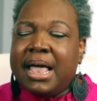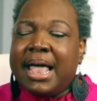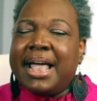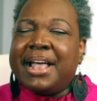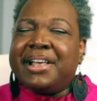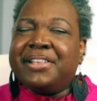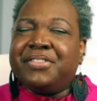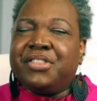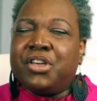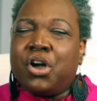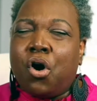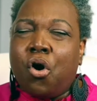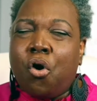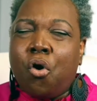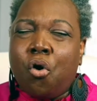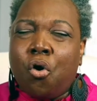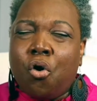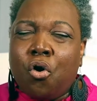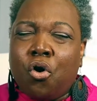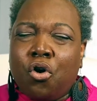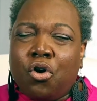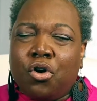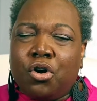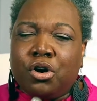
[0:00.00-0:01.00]
and the
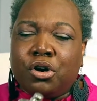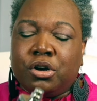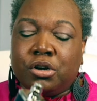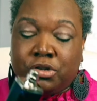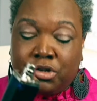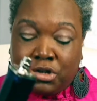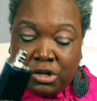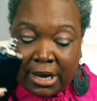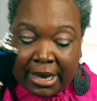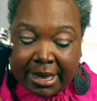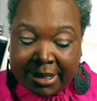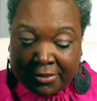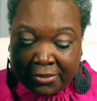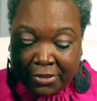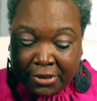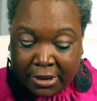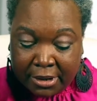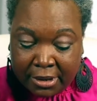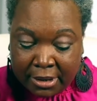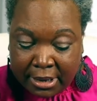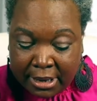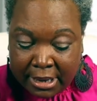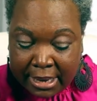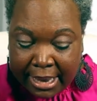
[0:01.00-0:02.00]
orange, and
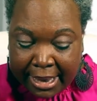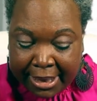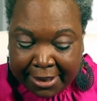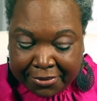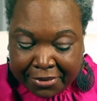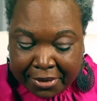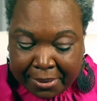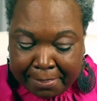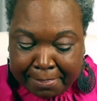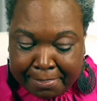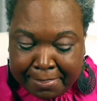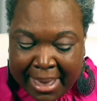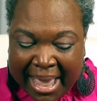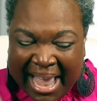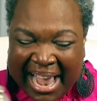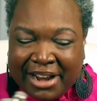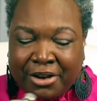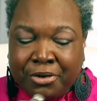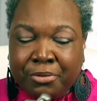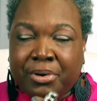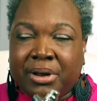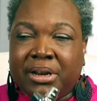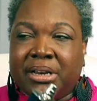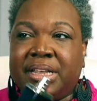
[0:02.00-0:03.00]
the
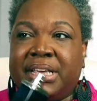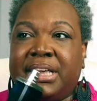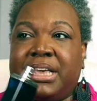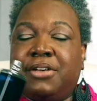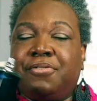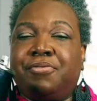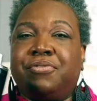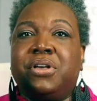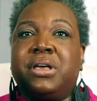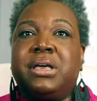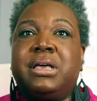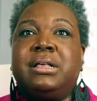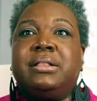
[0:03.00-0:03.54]
mandarin leaf,